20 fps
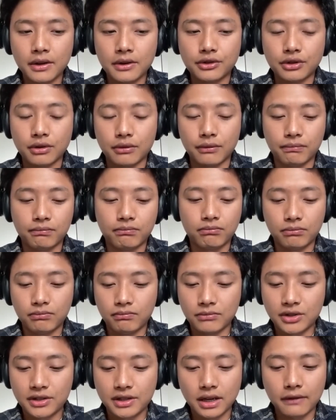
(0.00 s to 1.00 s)
So
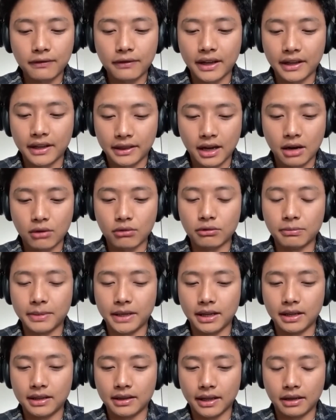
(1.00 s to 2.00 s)
stuff like that would
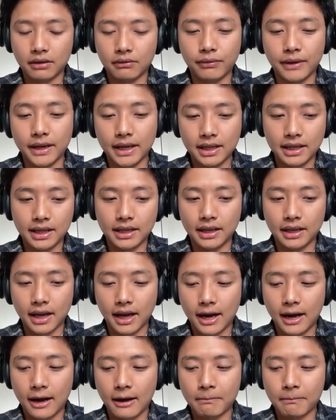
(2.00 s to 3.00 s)
be like really